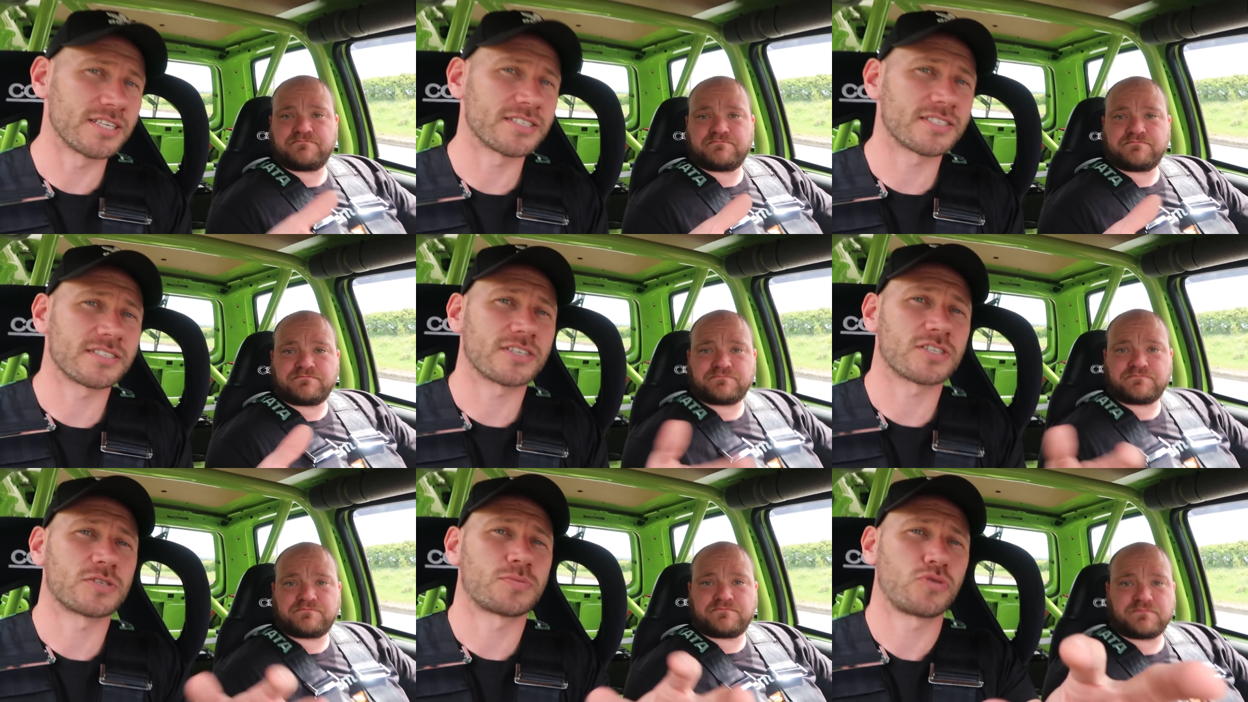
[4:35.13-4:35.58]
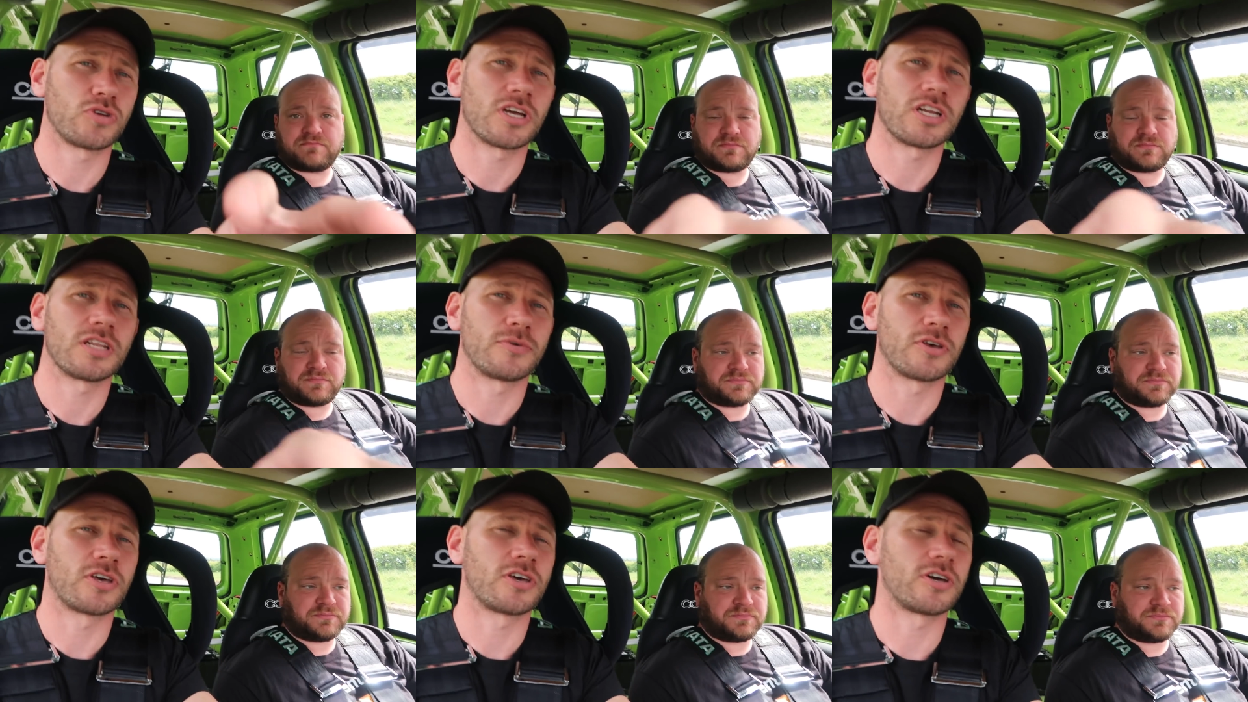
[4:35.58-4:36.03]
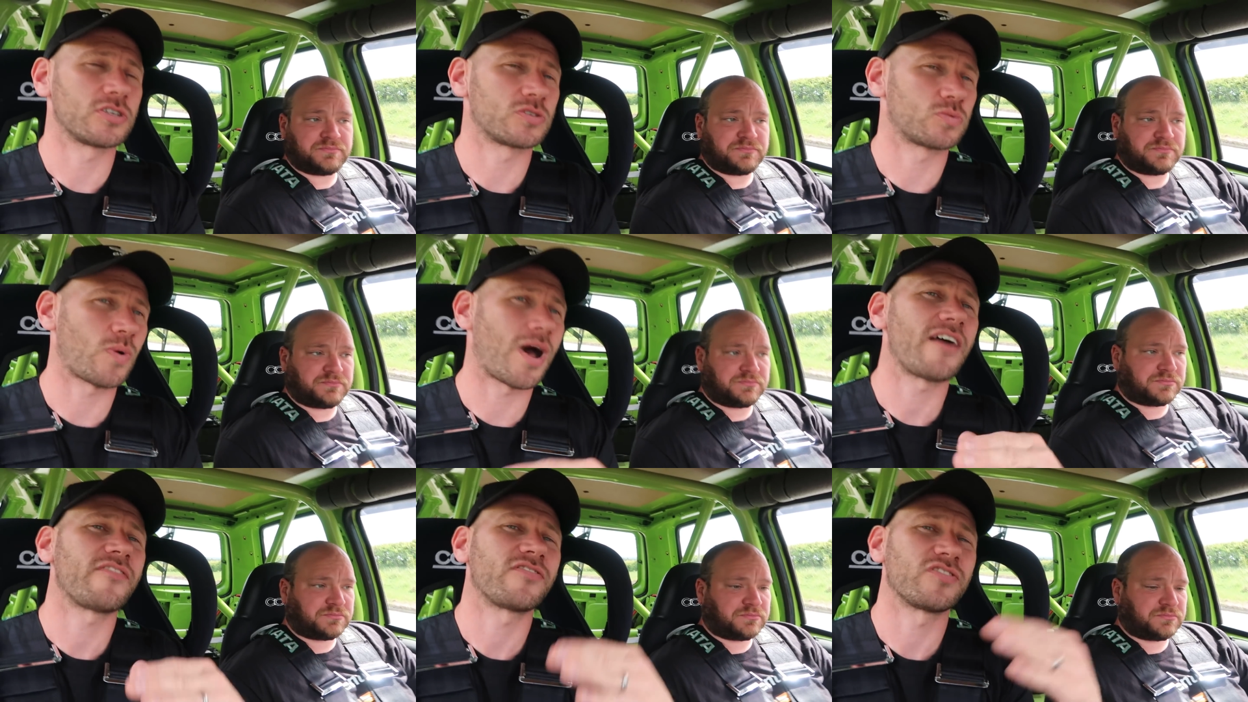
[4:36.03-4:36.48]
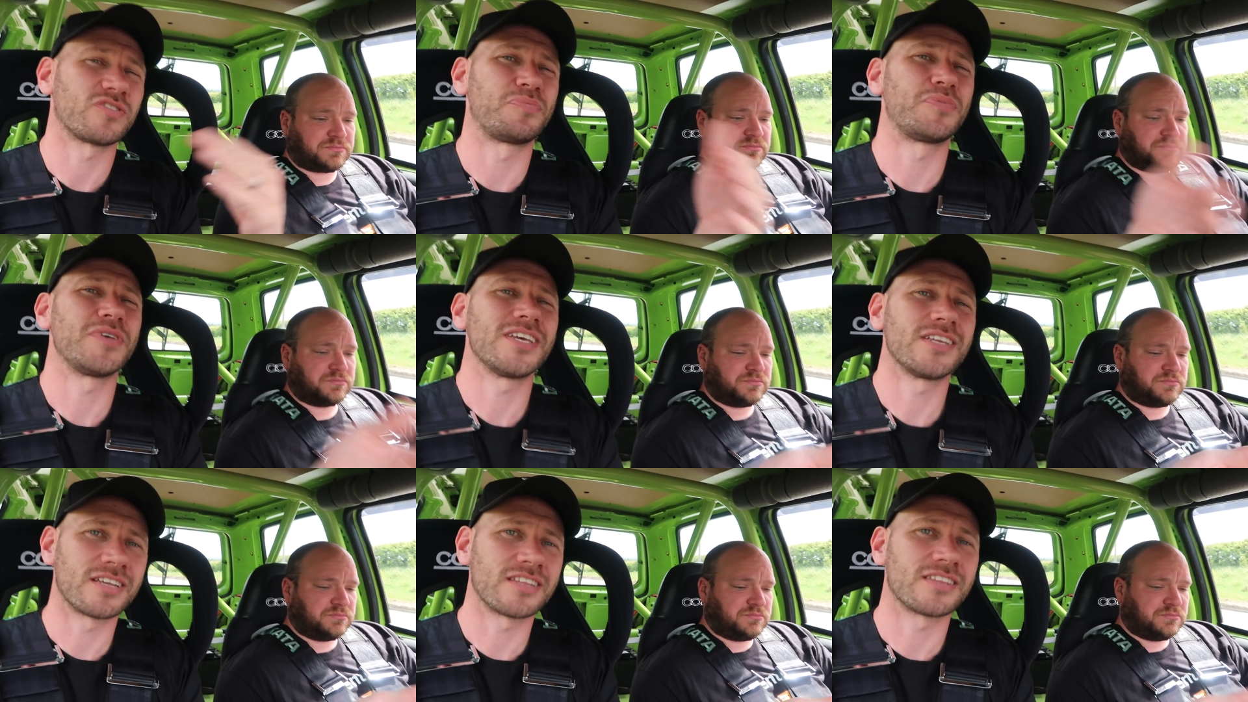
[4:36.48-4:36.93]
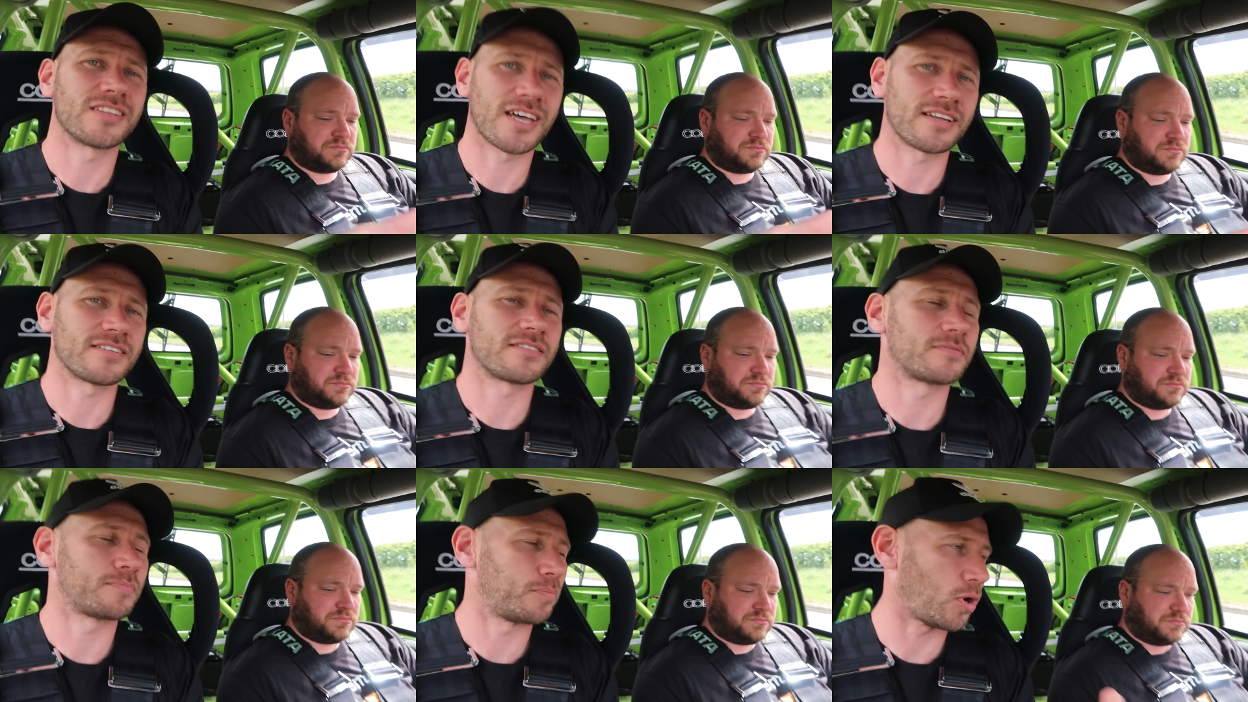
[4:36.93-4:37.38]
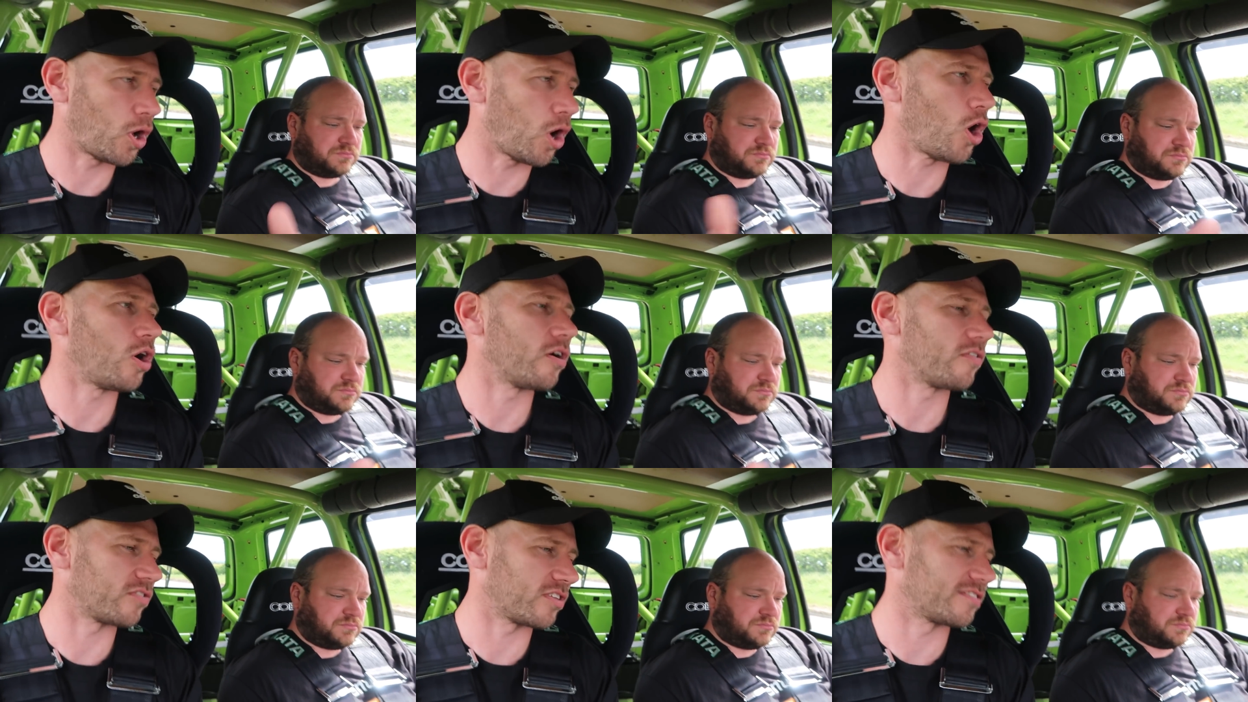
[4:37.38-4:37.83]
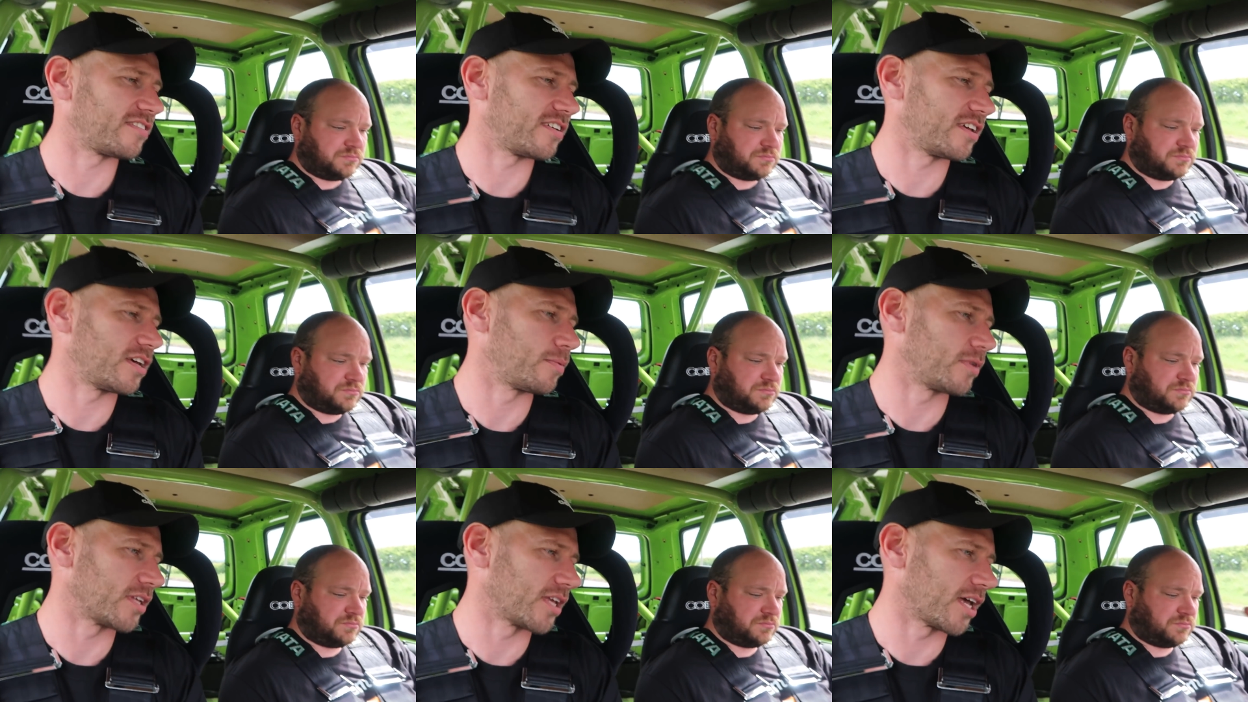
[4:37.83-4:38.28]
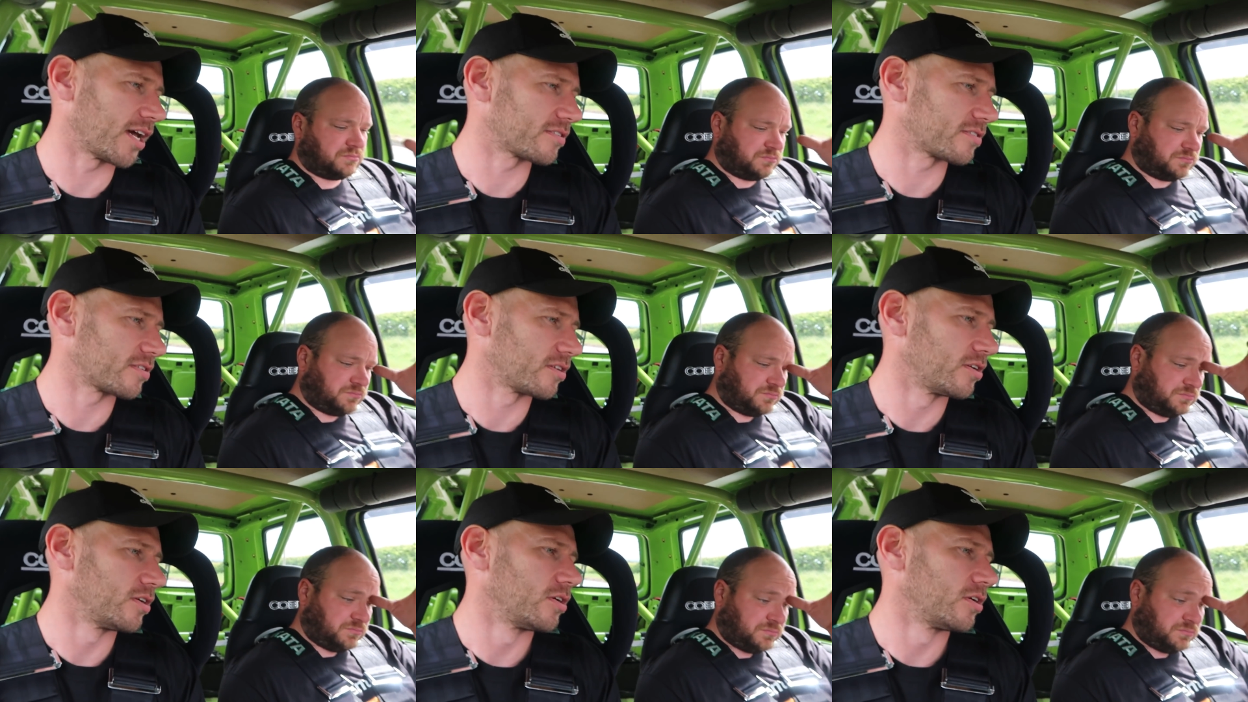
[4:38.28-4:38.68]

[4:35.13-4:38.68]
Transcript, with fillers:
Speaker 1: isn't is purely because we haven't been in that part of the table yet.